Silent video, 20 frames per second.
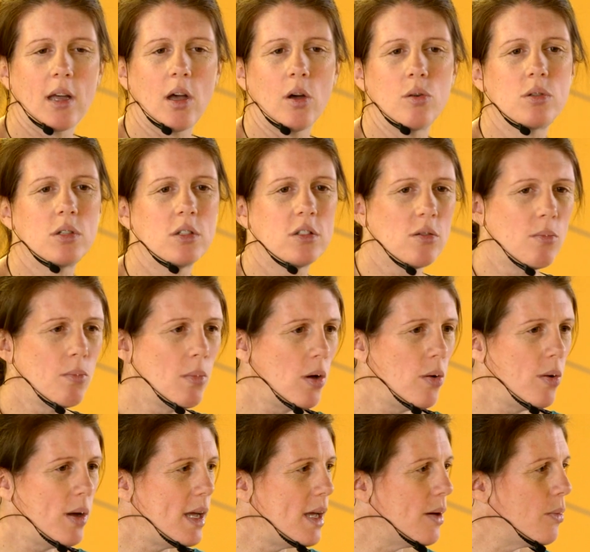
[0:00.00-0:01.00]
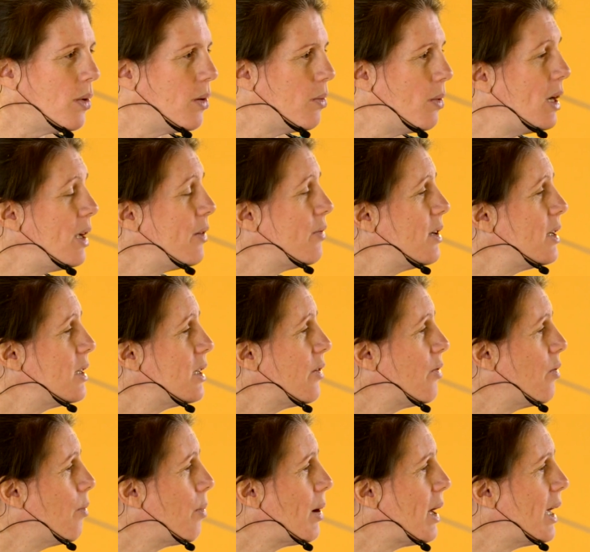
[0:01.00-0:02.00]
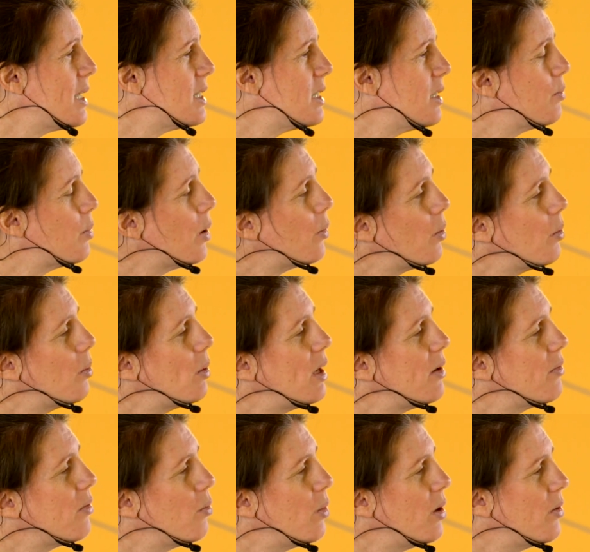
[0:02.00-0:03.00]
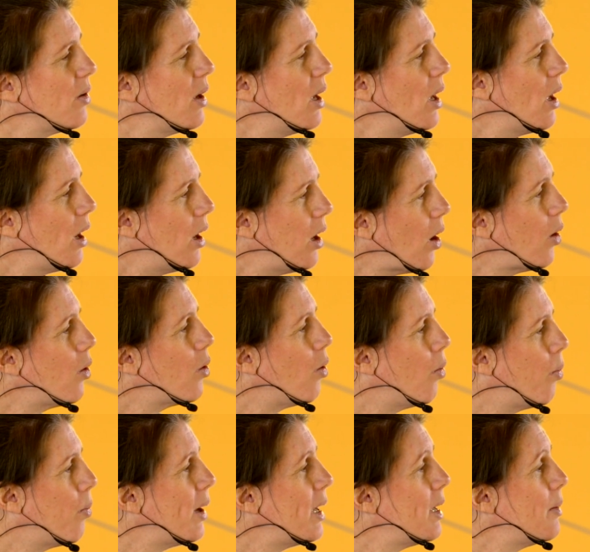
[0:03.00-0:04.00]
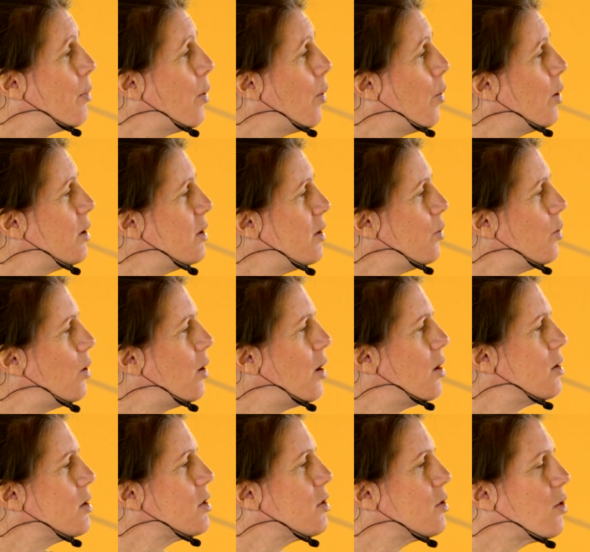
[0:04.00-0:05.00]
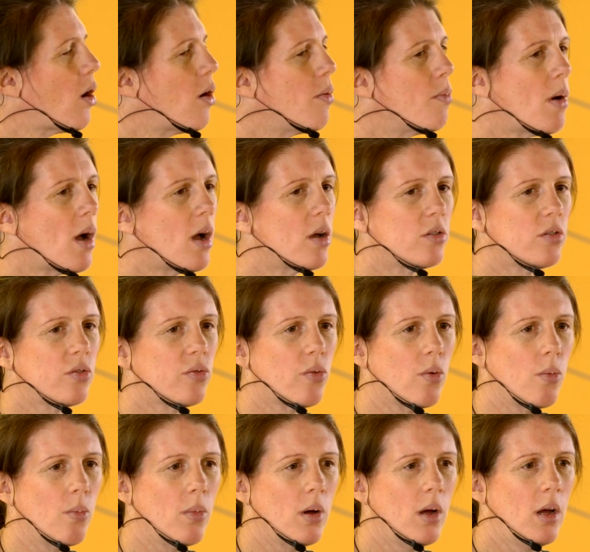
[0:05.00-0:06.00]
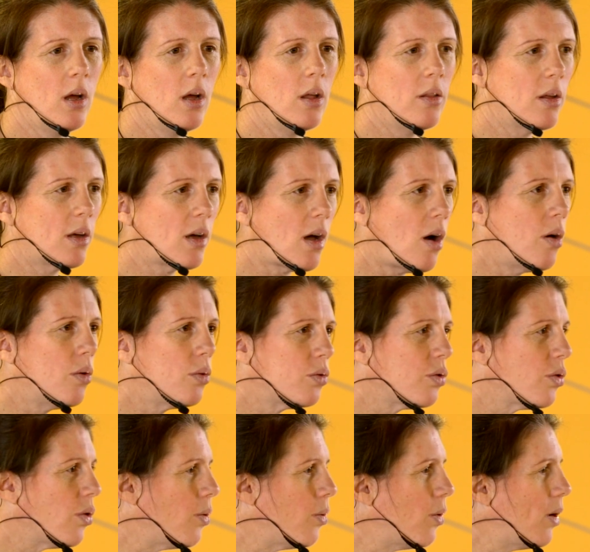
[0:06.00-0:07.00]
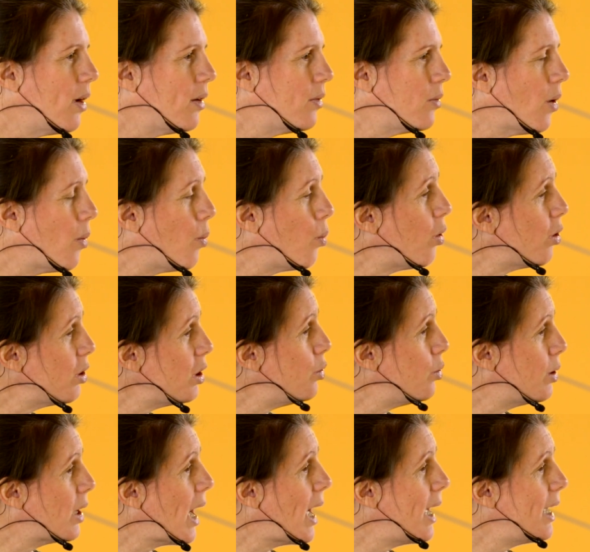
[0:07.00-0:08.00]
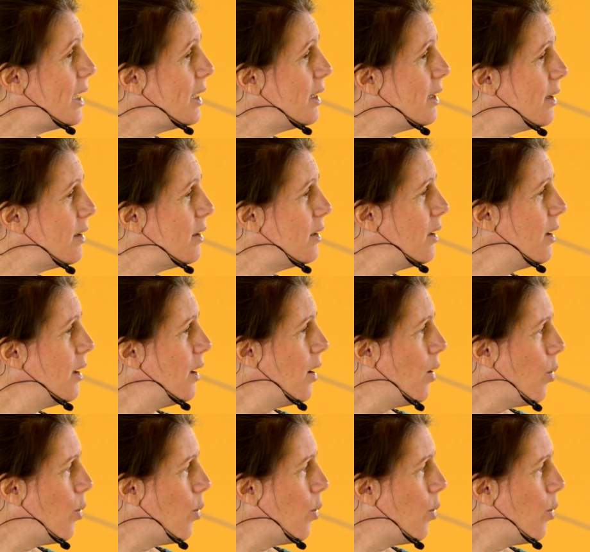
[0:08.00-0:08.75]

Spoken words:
close to Samui and we were living in different places, but we were living with local people, and you learn so much from the culture and what you gained. And